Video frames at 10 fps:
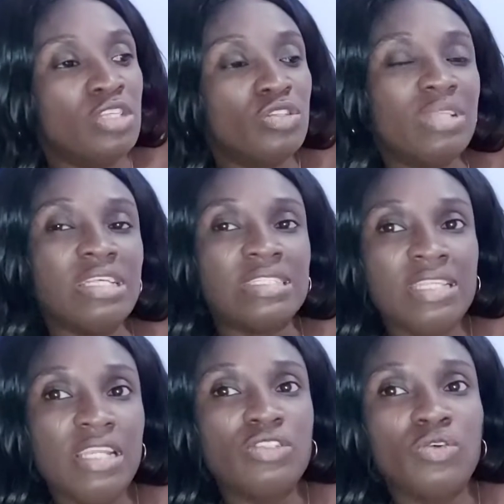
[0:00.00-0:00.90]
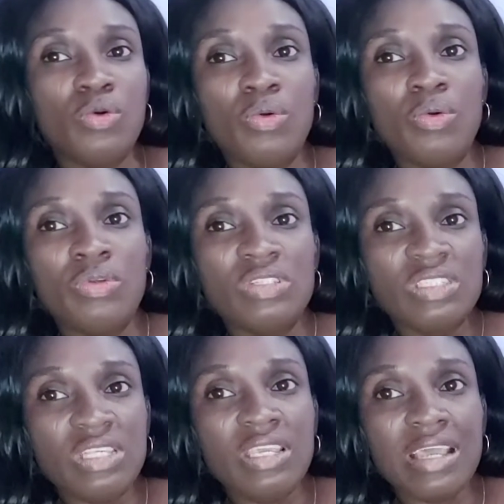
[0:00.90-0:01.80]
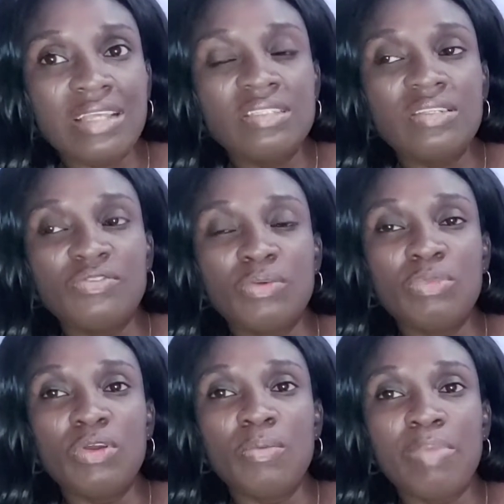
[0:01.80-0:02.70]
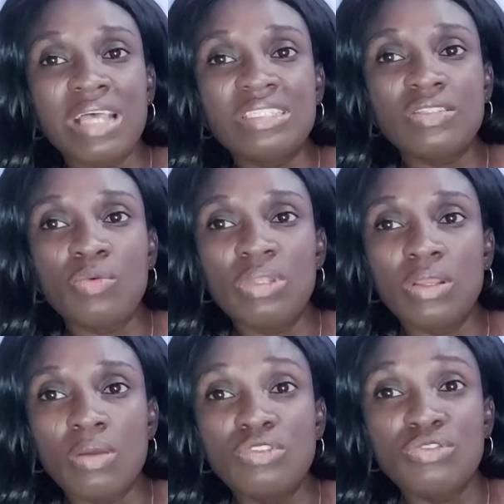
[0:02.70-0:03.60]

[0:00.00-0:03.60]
So there's need to seek counsel from your pastor when it comes to